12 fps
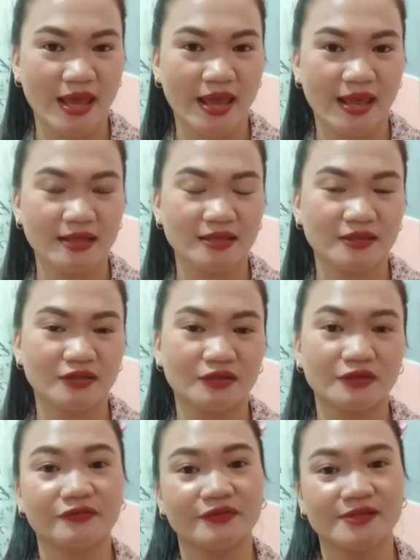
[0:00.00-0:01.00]
and
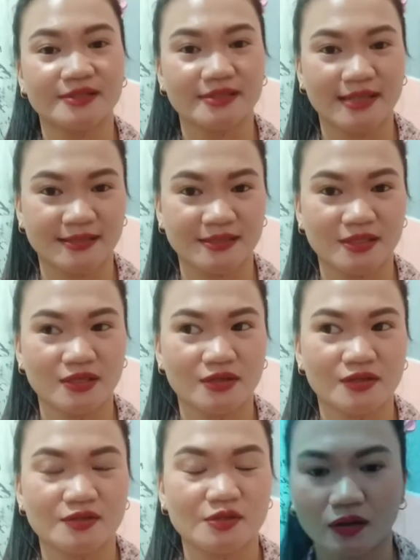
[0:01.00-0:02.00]
the references.
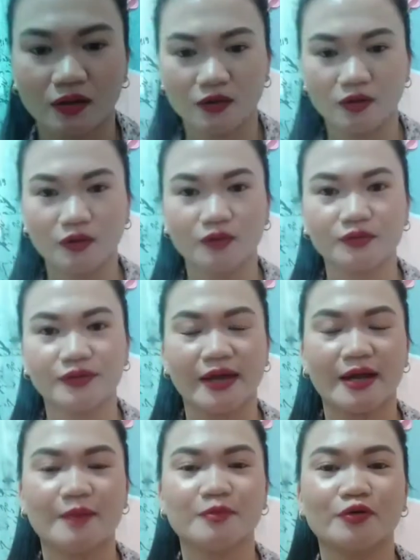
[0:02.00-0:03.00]

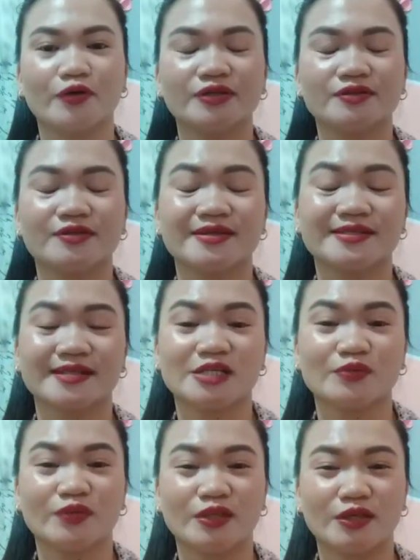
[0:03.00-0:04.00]
Okay, I'm going to
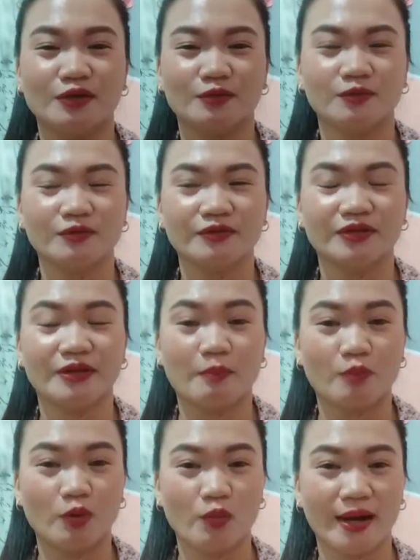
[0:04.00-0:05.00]
discuss with you the
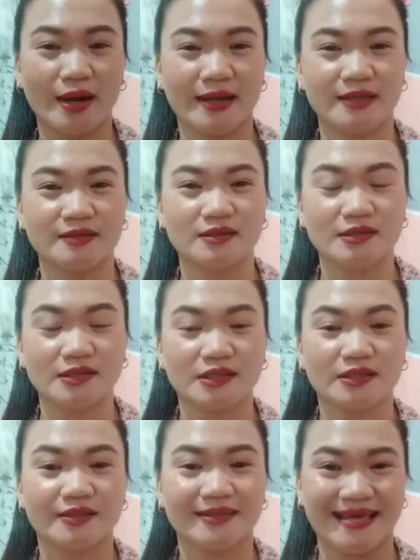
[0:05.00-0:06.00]
number 1
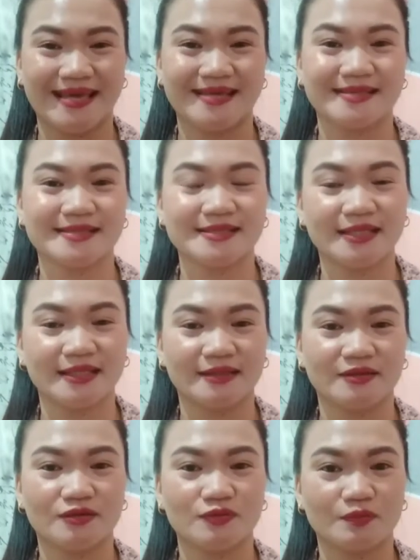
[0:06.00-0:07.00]
things that
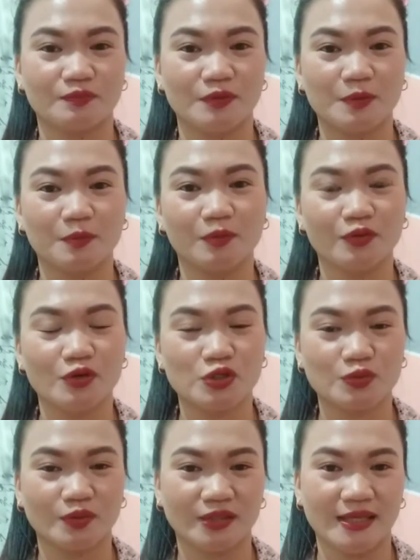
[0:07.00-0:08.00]
people
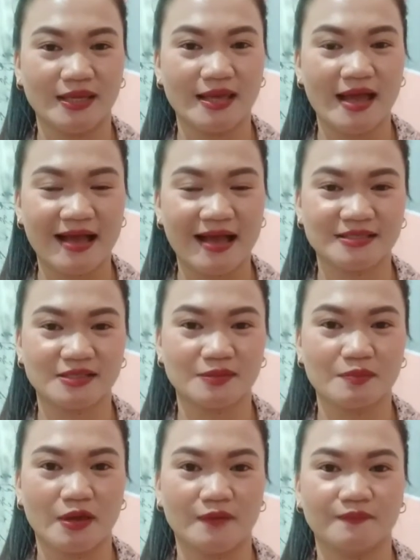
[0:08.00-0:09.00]
usually ask
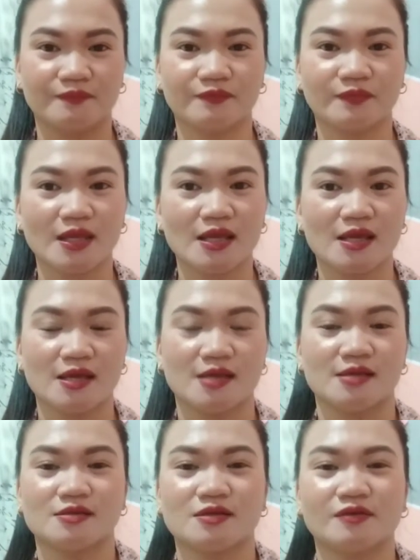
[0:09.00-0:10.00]
me.
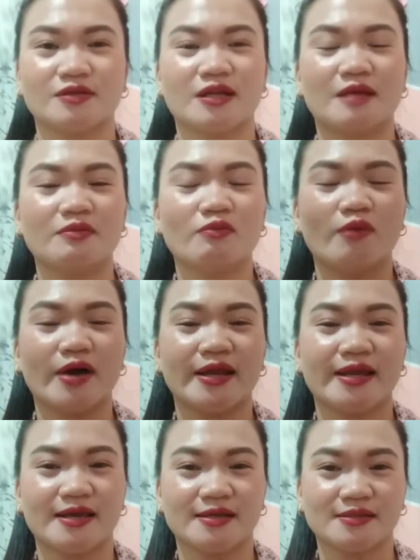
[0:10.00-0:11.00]
So the number
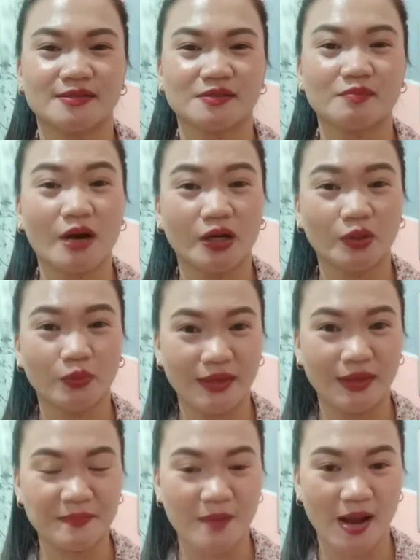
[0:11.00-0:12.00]
1 is
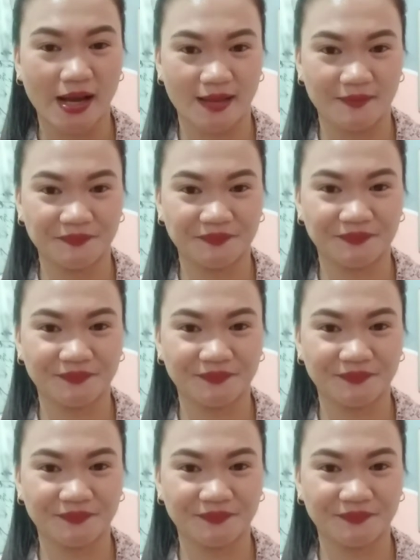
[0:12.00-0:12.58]
borrowing money.